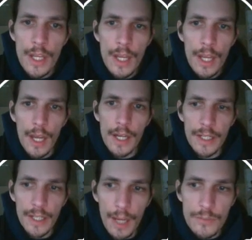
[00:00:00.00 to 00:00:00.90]

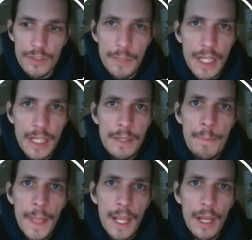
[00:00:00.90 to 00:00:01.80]
can come to me
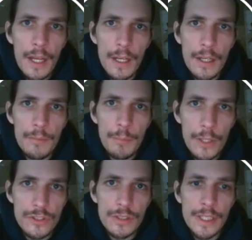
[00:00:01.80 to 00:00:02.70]

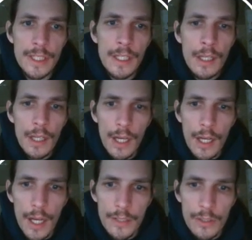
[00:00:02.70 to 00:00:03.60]
personally.
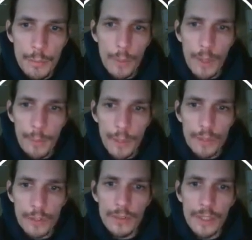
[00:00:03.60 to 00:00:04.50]
I do put my
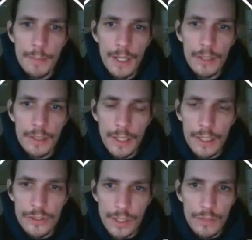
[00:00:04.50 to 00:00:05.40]
personal email in
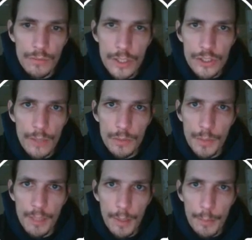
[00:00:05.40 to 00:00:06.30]
there, so you can reach out to
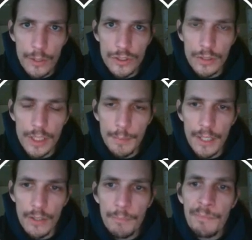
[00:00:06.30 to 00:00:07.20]
me at my personal
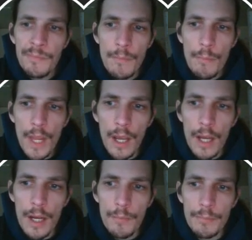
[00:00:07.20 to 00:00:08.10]
email.
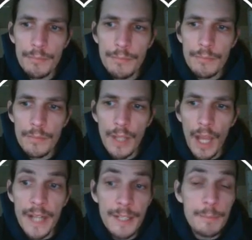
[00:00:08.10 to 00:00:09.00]

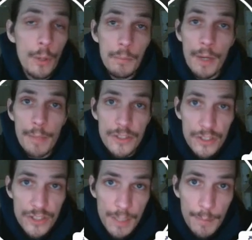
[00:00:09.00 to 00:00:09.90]
I didn't put my
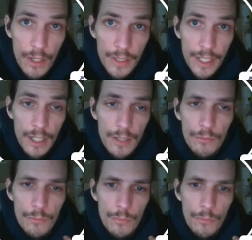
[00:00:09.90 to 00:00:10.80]
business email there
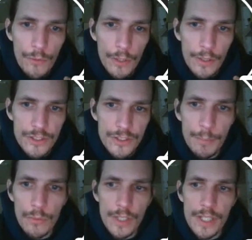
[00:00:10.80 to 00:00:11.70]
for the
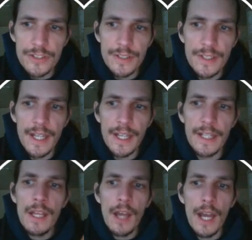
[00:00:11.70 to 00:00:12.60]
simple reason that
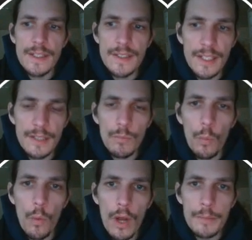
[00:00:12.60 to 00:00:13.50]
I didn't
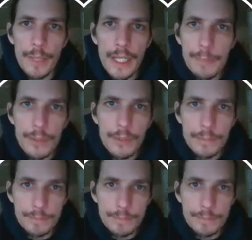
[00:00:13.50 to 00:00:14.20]
want people